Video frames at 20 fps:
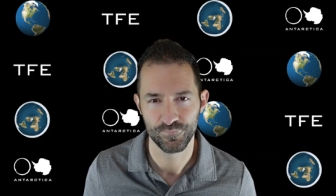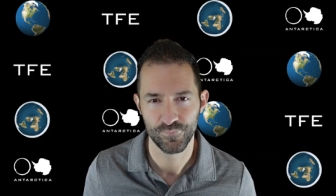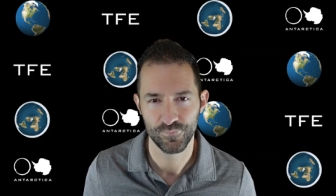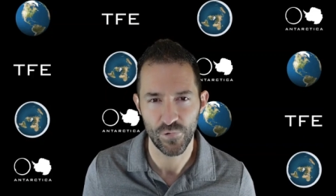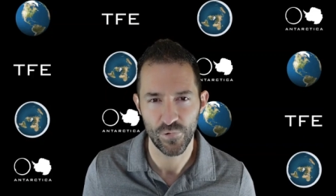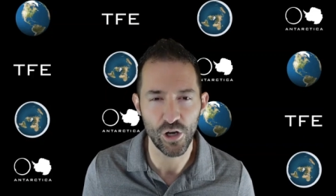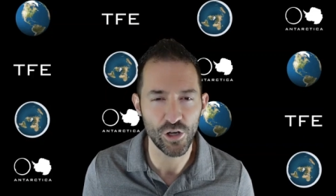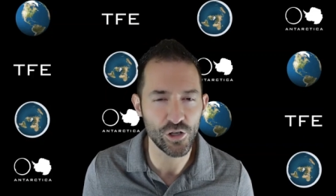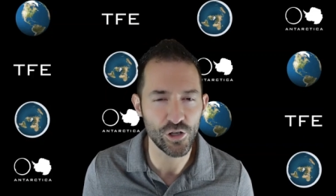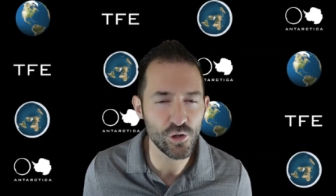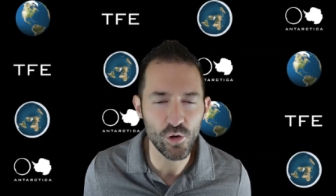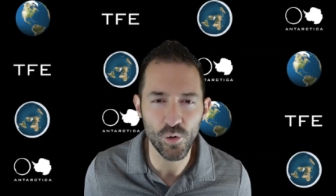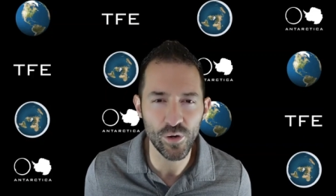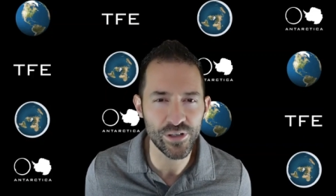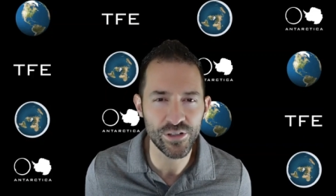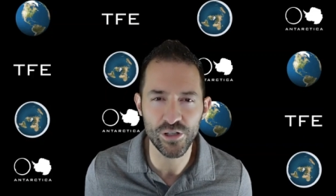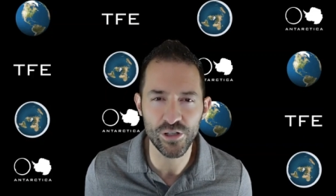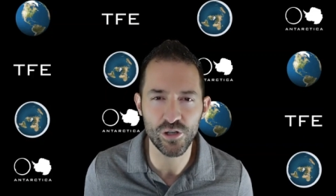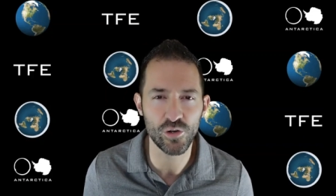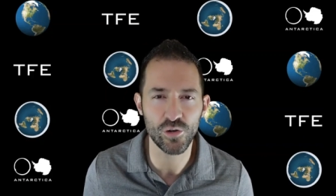Are you going
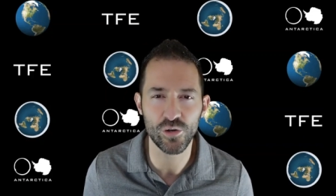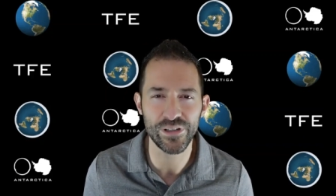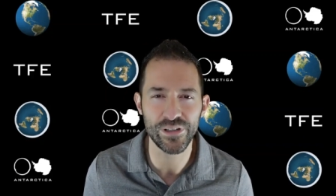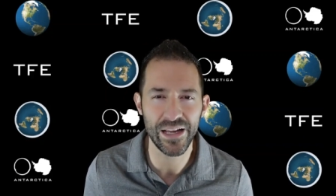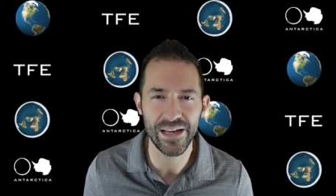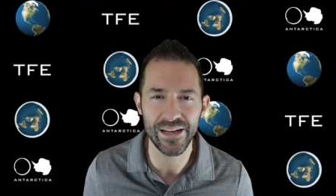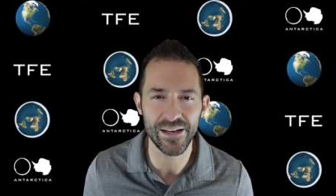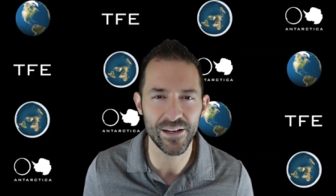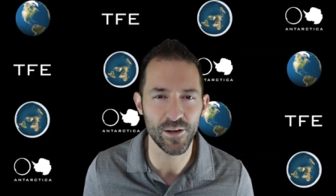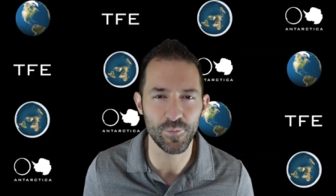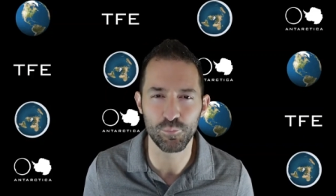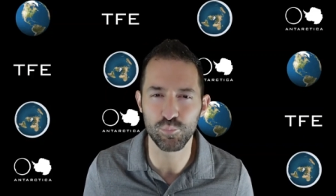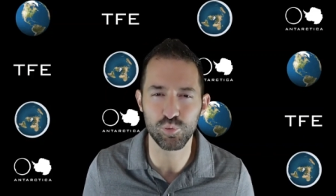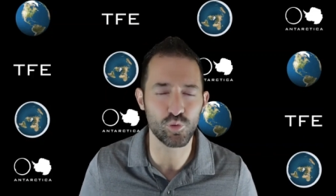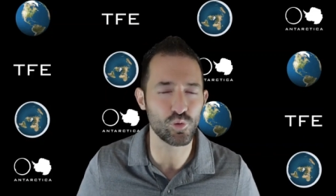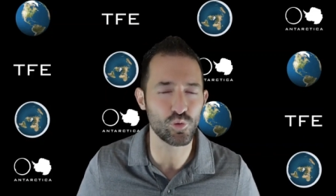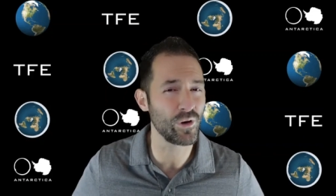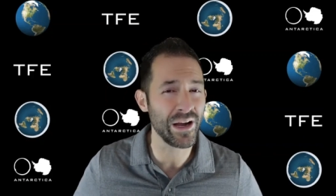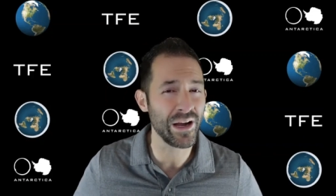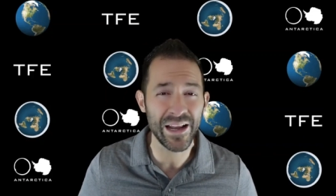to create a
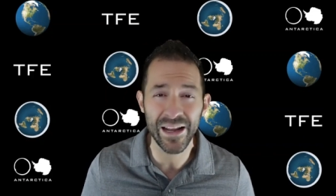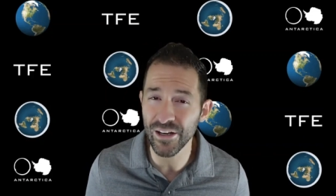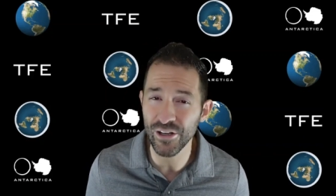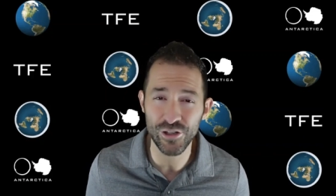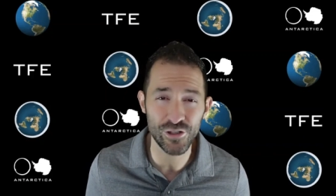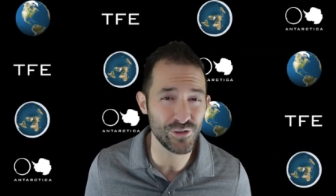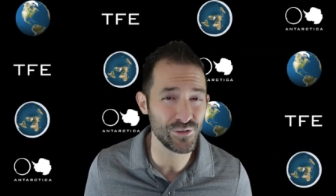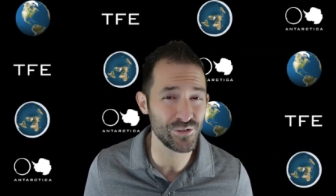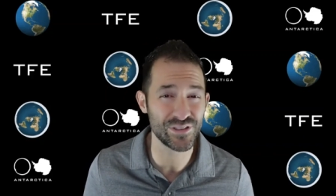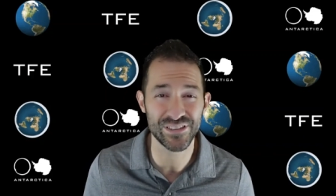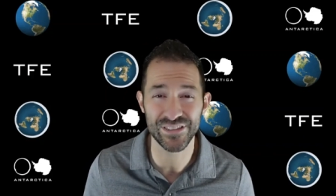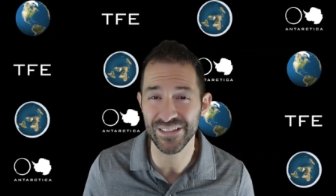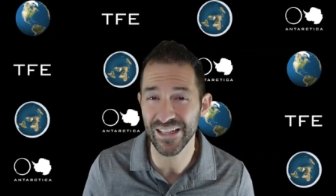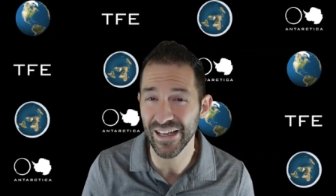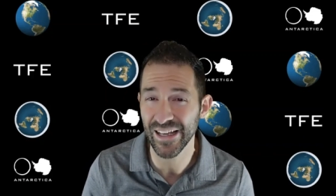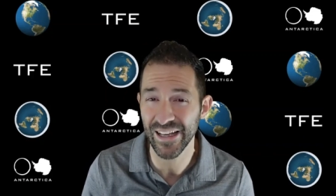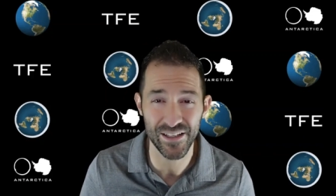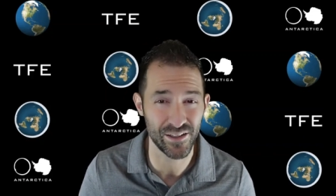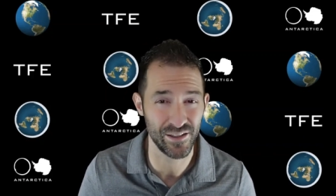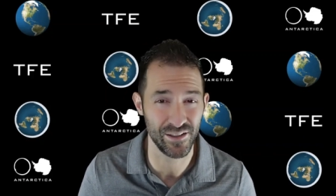brand new
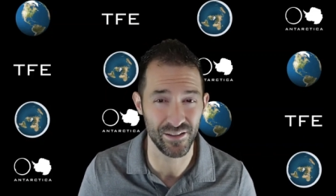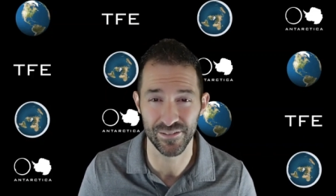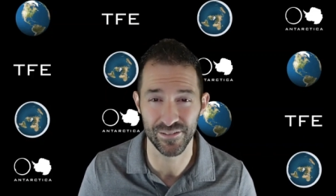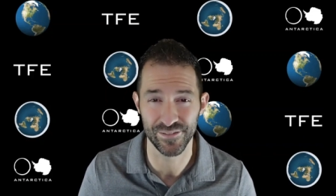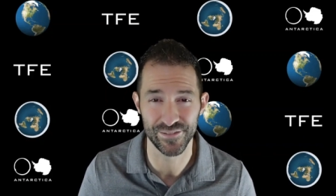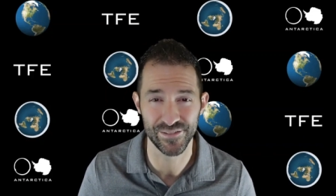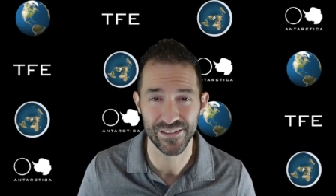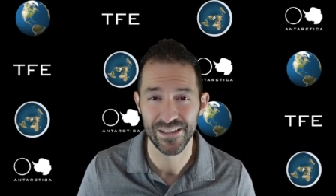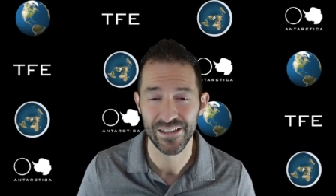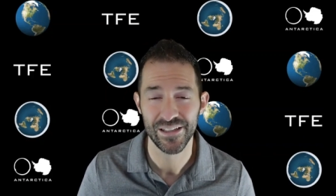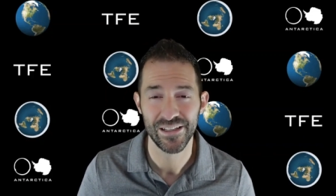set of